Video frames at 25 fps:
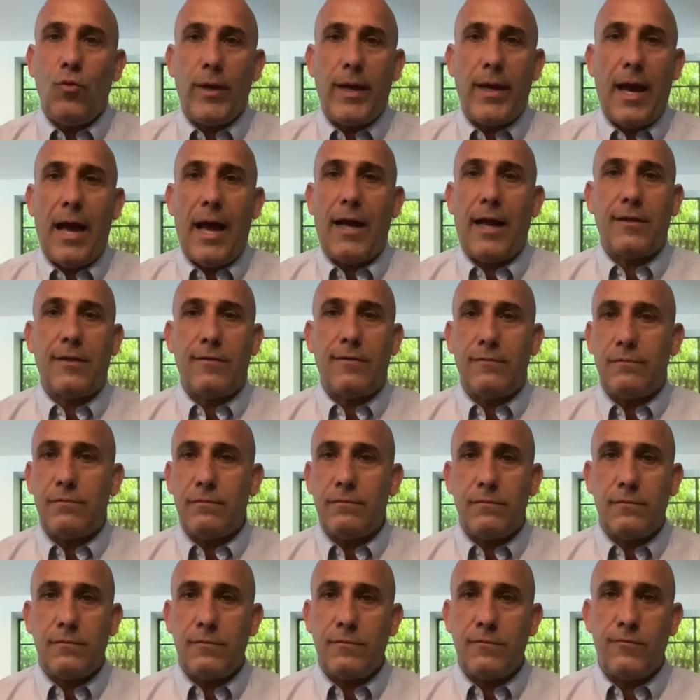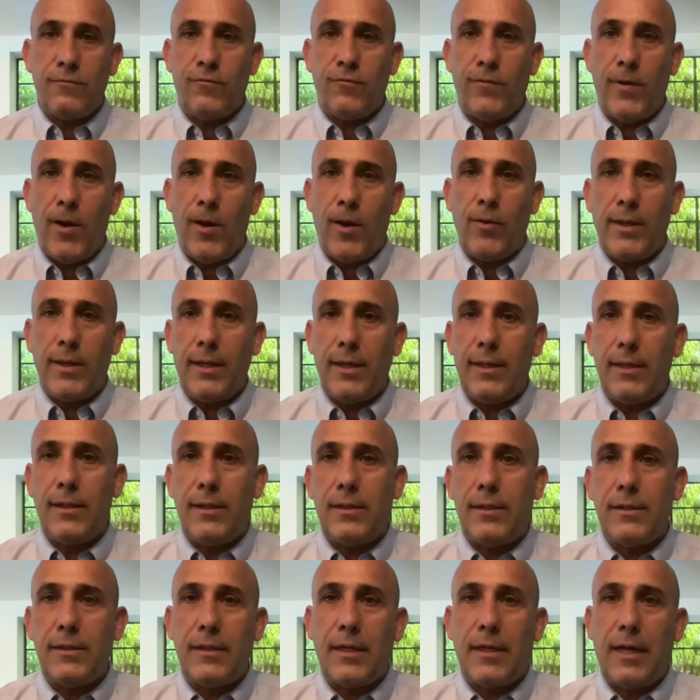We had
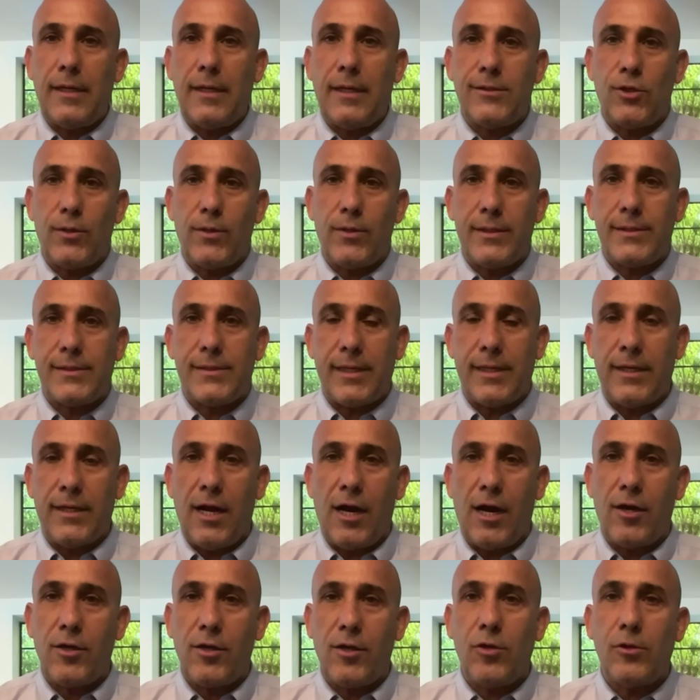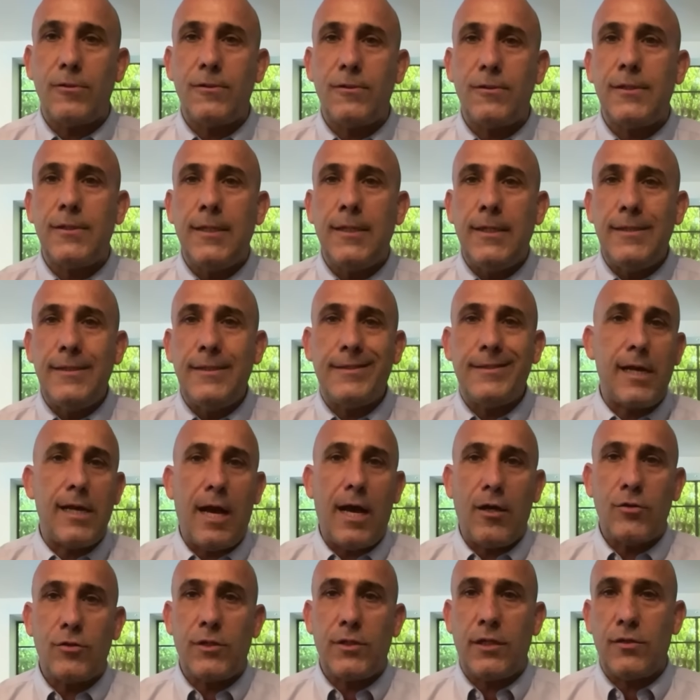very serious scenarios,
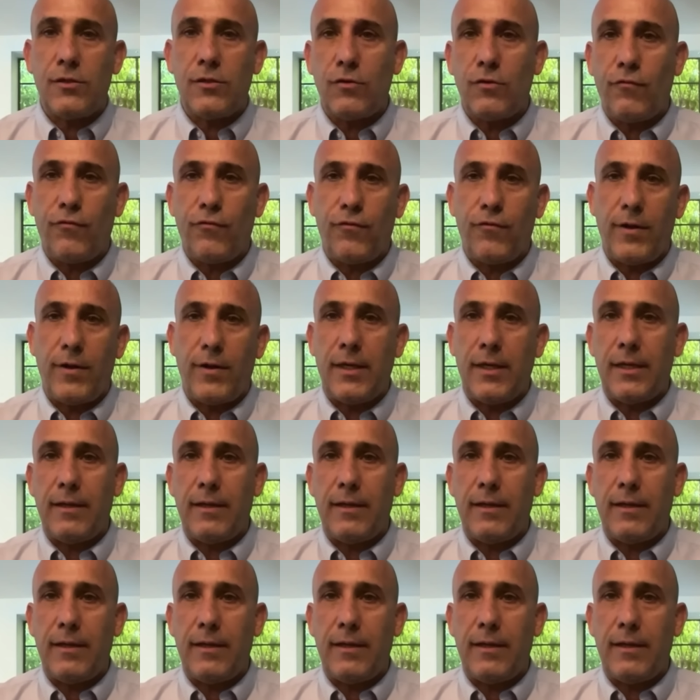thousands of